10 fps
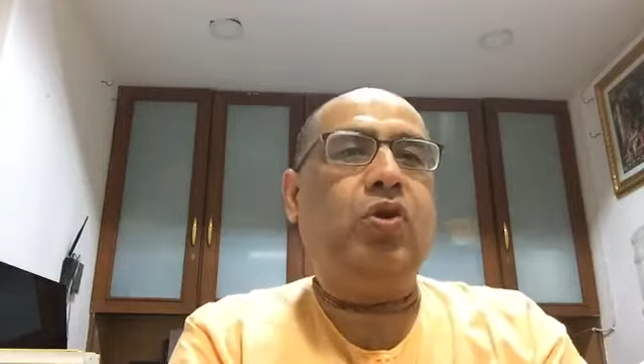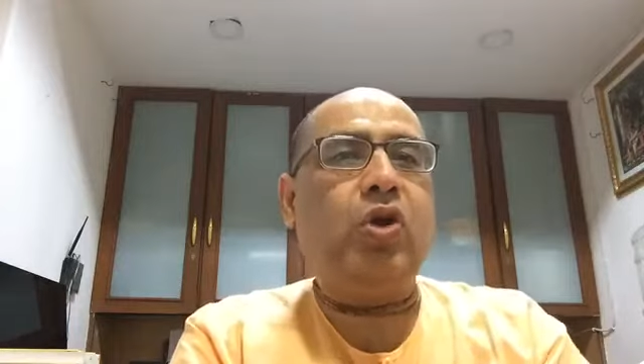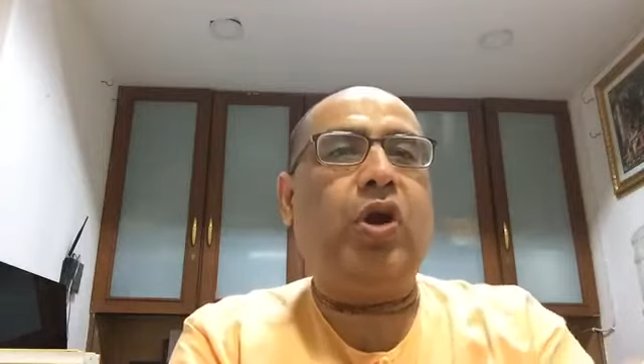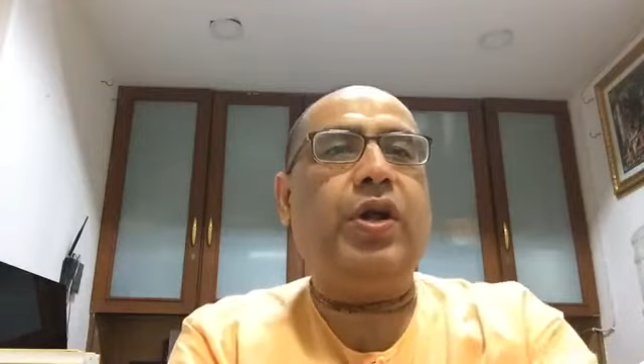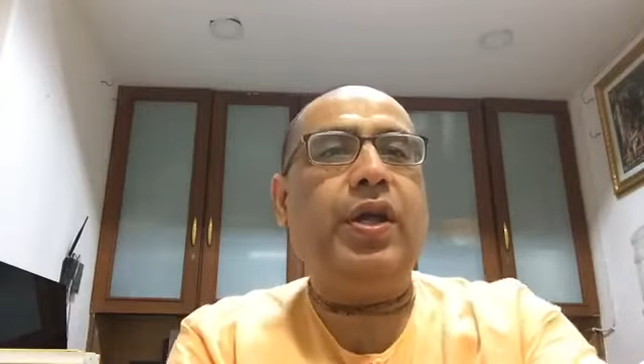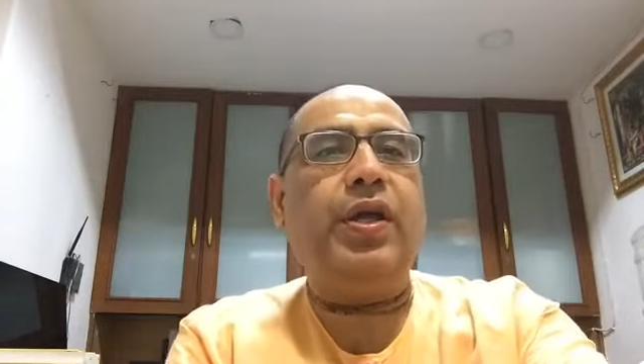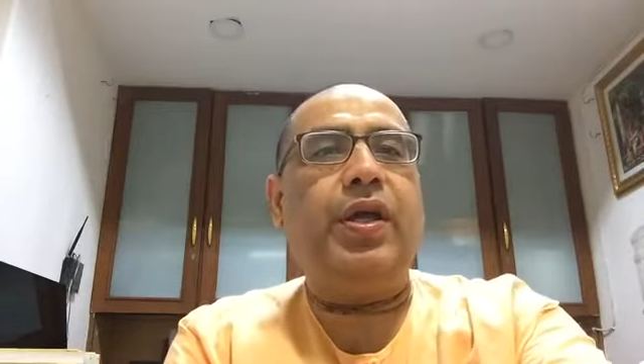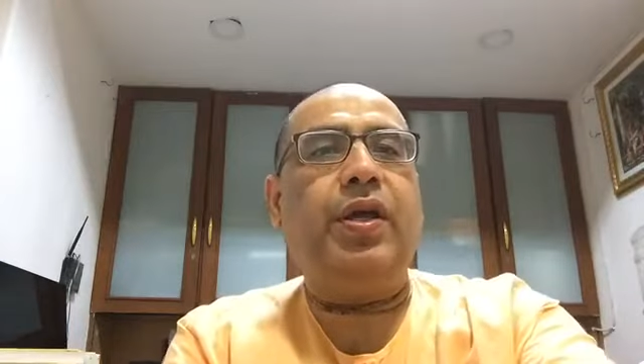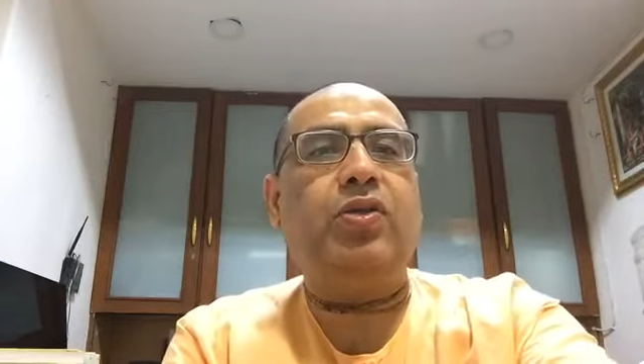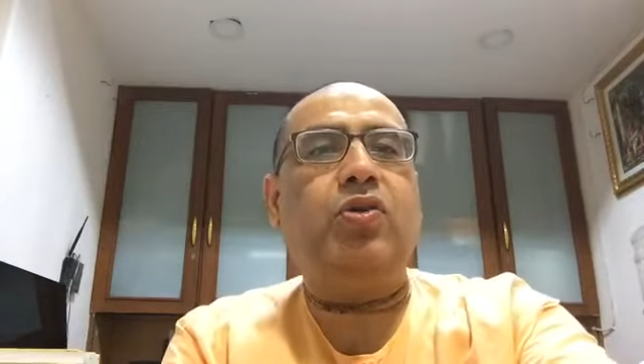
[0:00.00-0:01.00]
naughty,
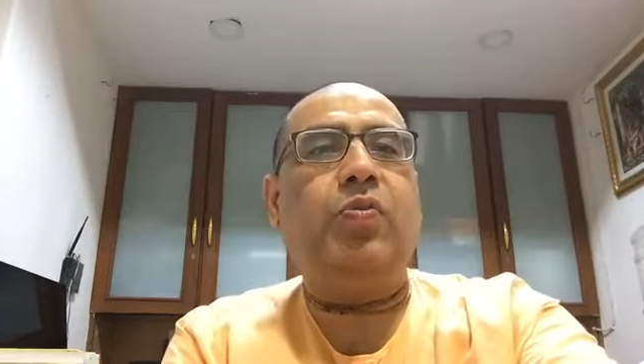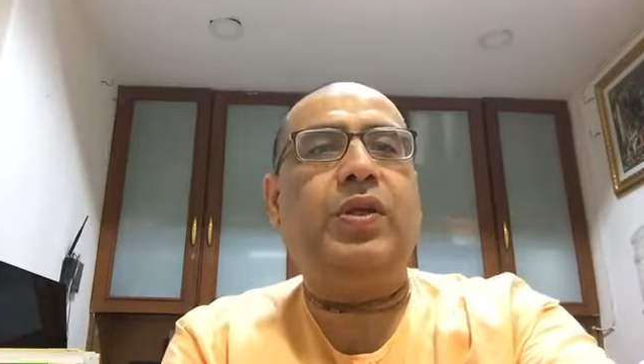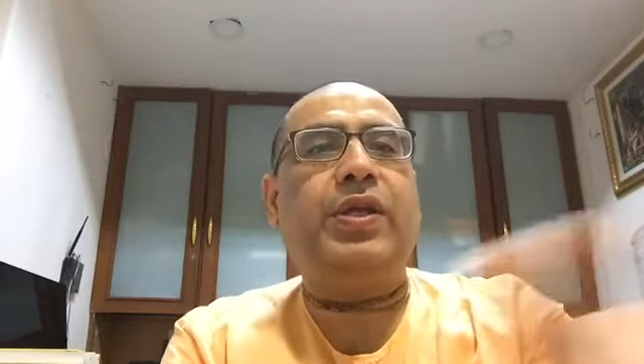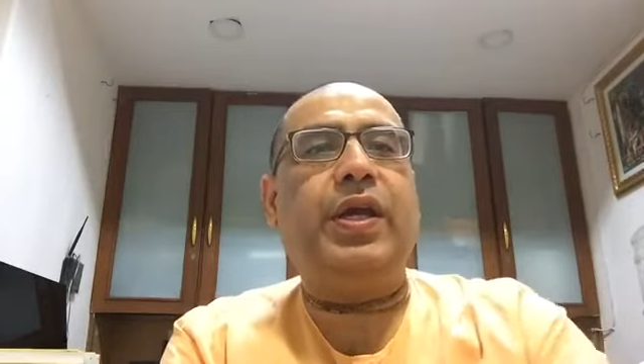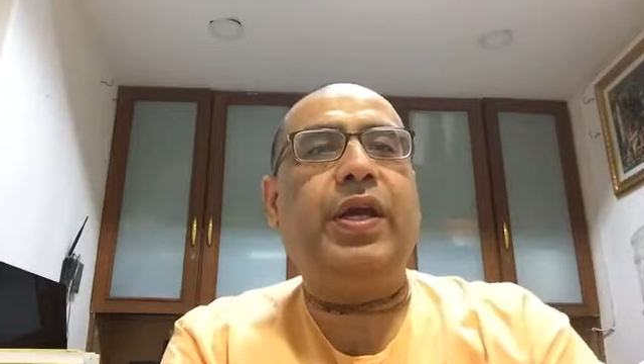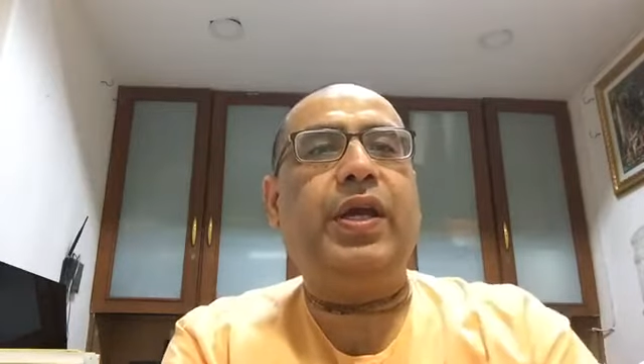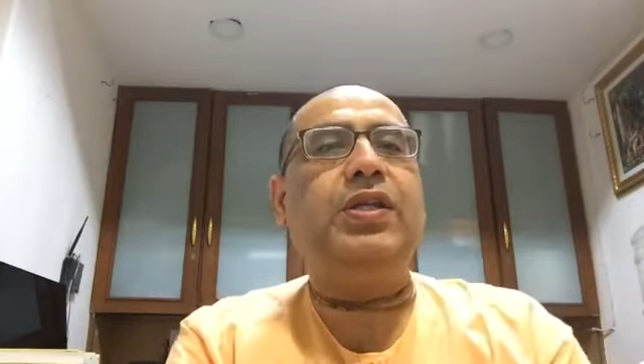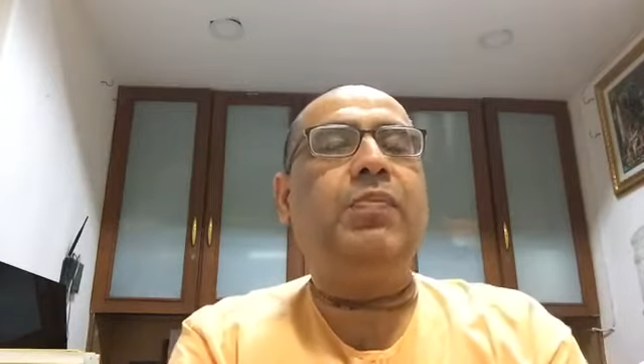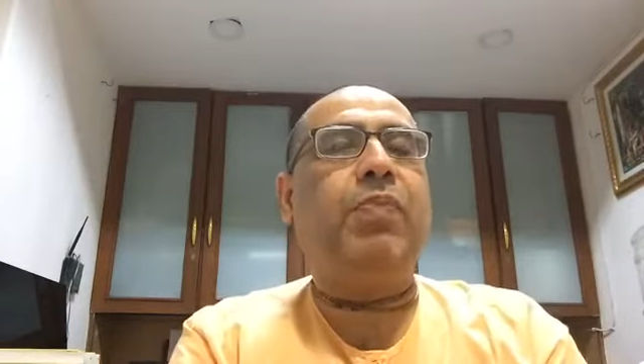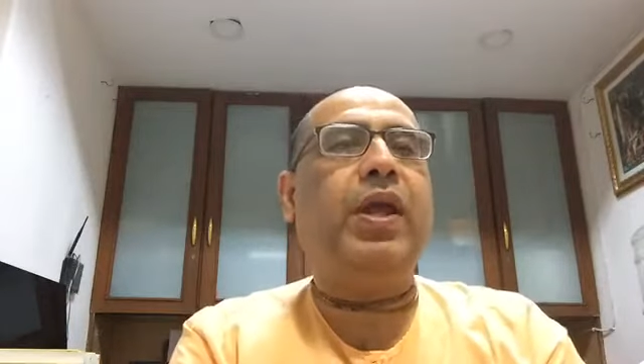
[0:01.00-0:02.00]
so much engaged
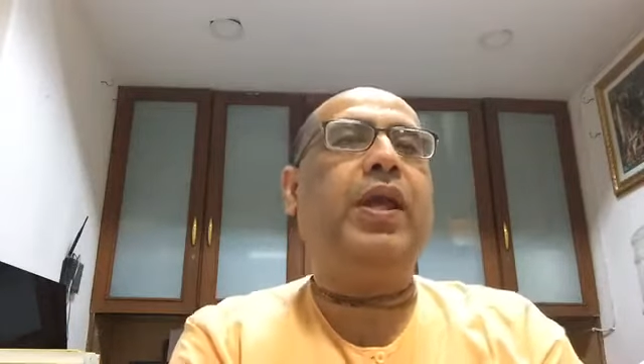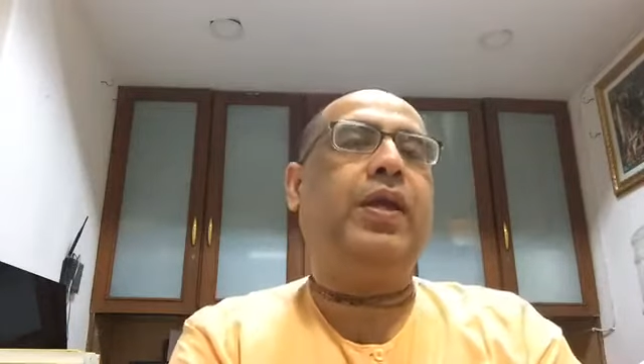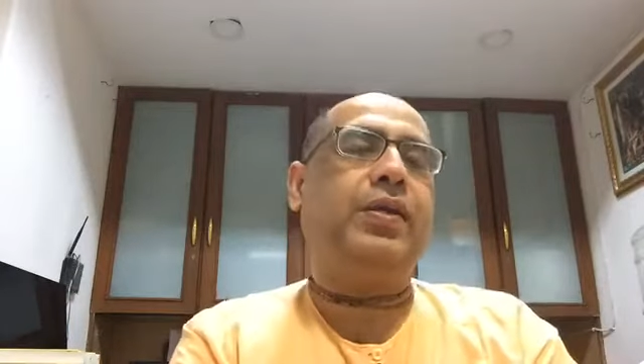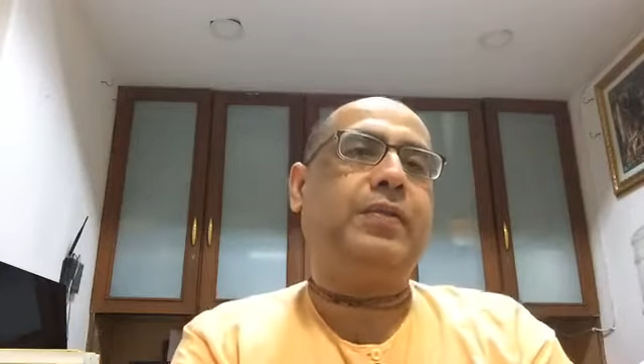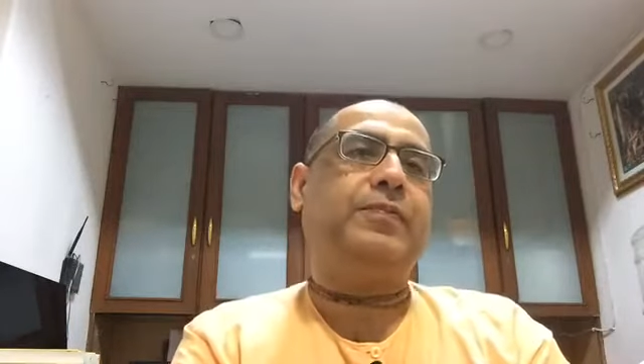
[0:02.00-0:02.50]
in playing.